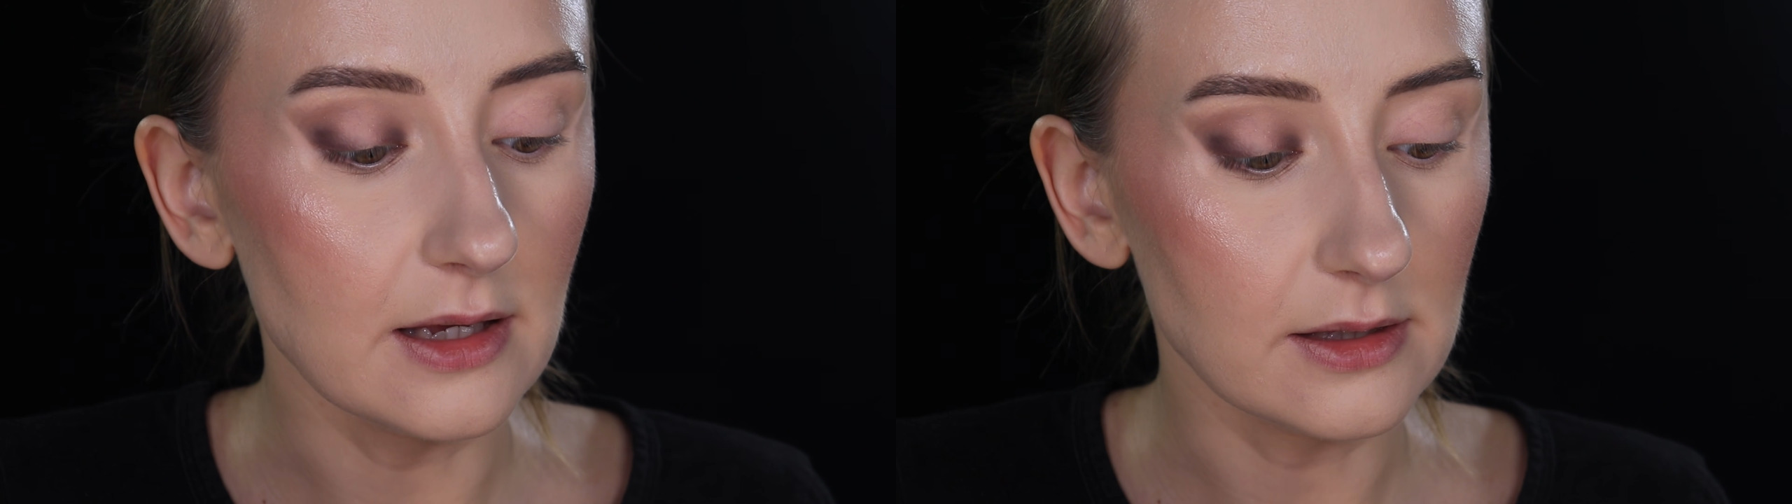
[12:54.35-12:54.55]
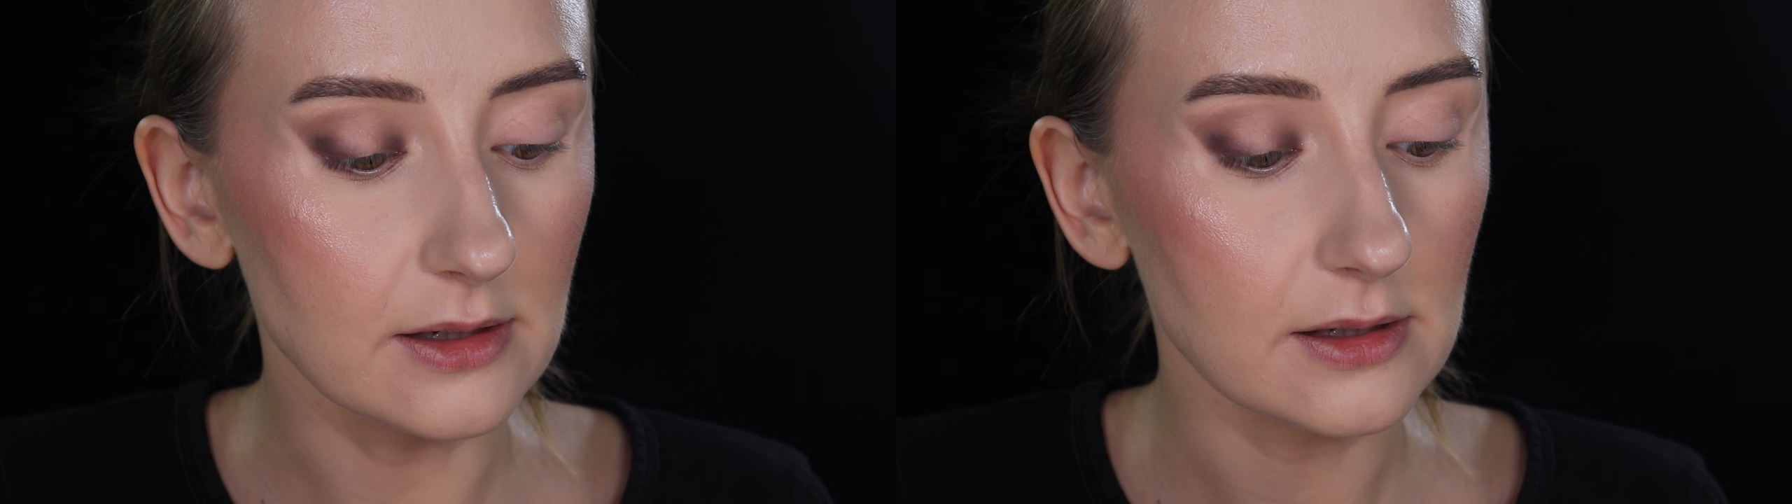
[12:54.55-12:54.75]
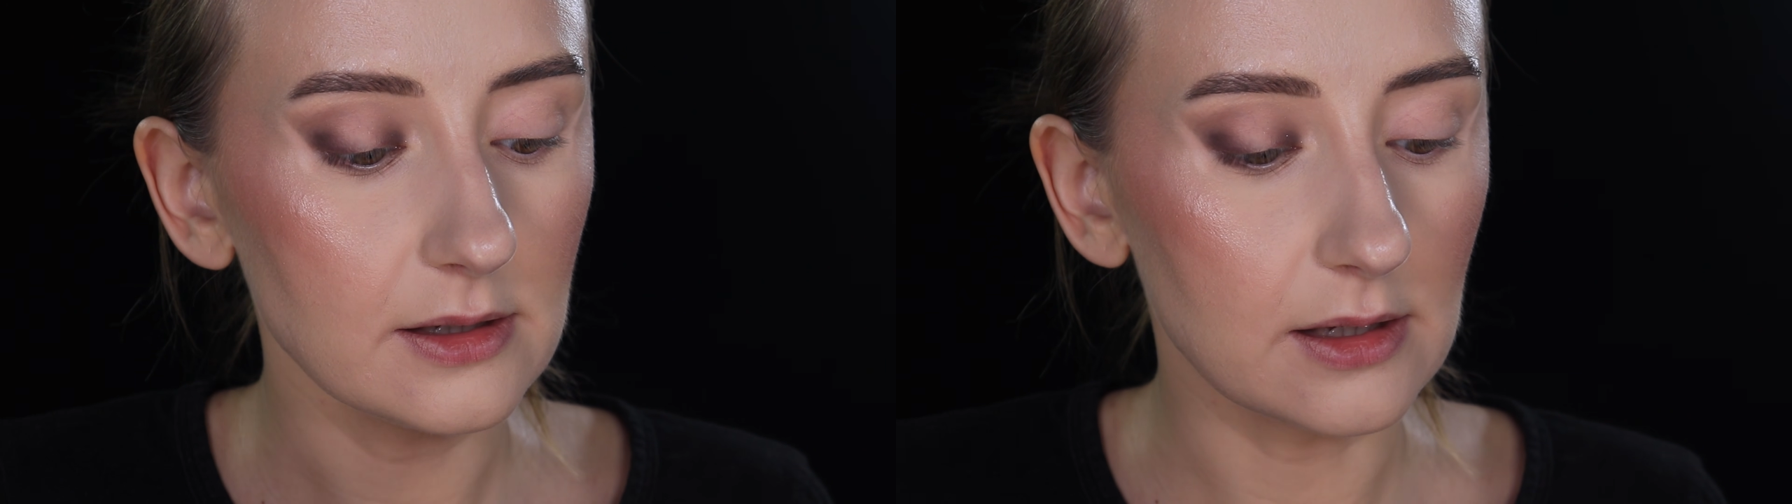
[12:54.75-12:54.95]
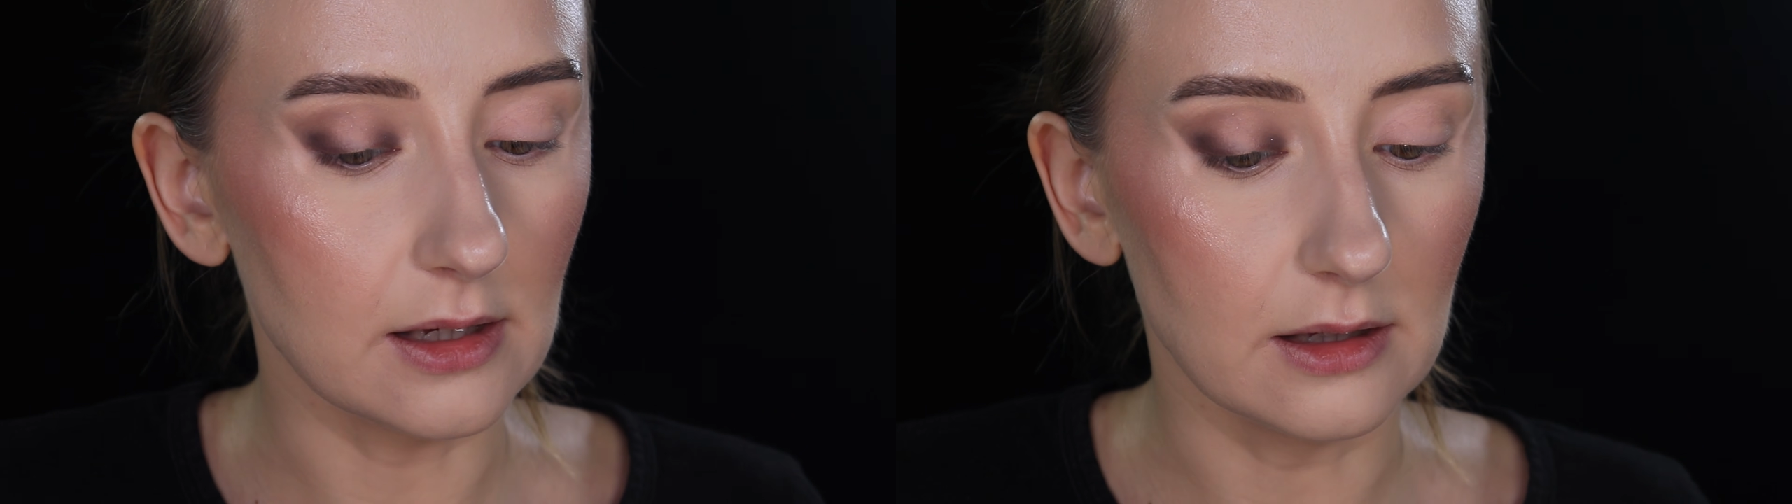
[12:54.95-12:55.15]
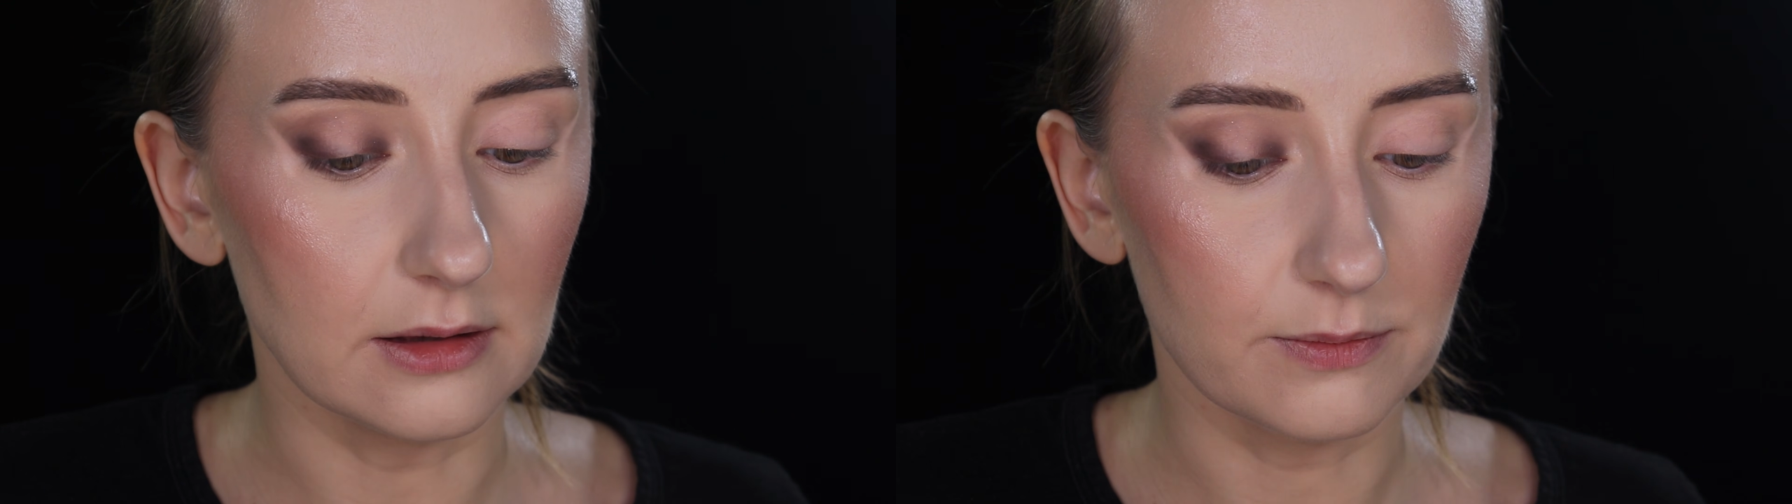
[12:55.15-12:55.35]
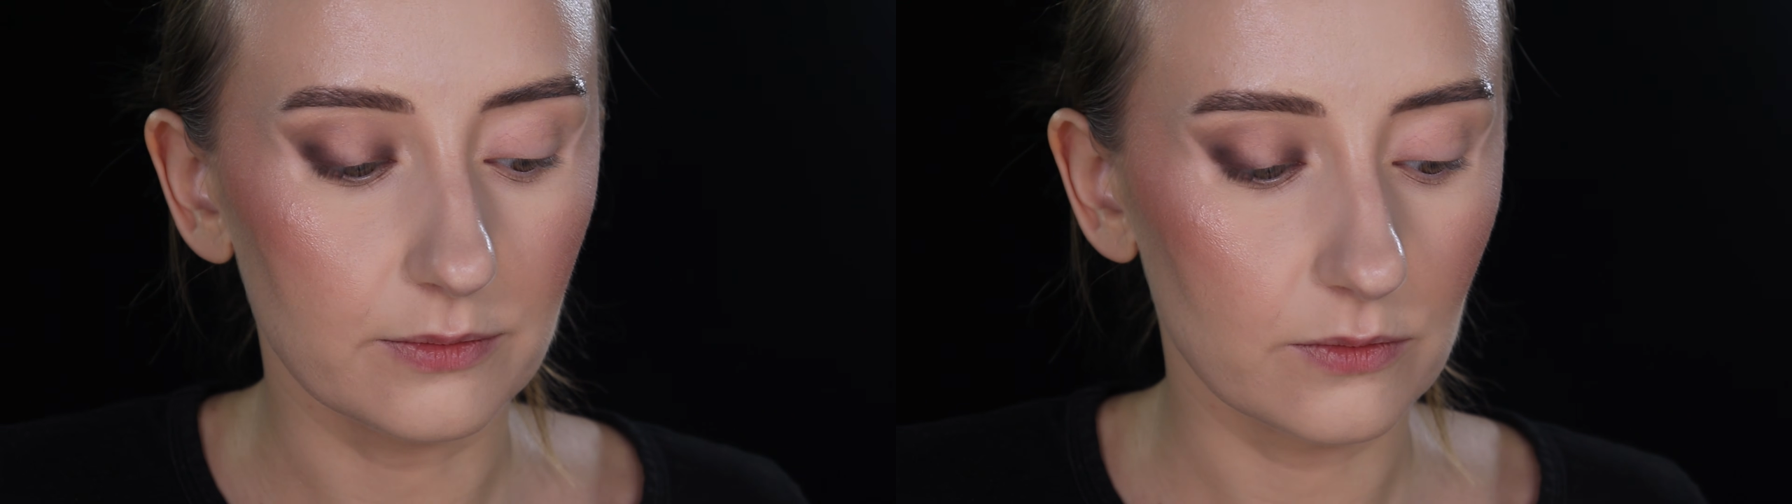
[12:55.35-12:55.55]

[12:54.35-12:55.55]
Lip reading: into skin.